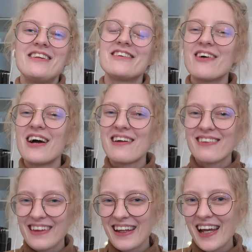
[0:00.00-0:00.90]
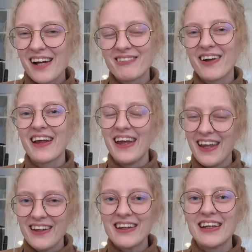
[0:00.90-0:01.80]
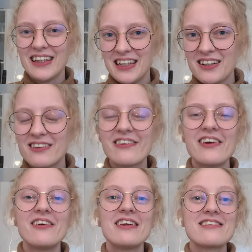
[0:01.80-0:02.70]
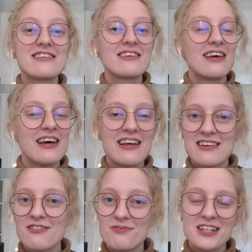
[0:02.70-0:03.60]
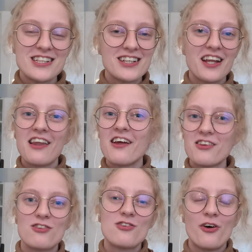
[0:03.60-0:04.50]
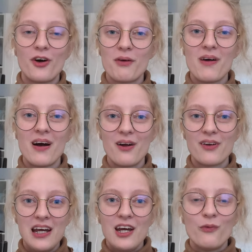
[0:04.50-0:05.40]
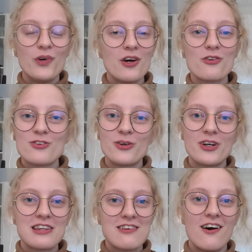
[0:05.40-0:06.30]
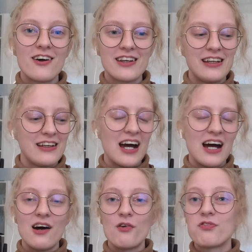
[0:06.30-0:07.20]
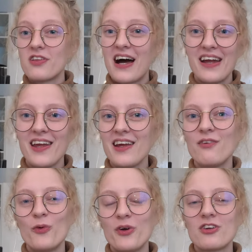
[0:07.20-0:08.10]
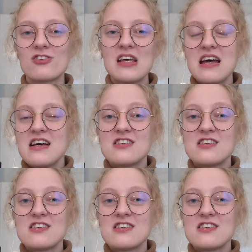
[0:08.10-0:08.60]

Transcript: So I think I'm gonna end it here. There is, as I've mentioned, a lot to talk about. We also got taught in how flying works,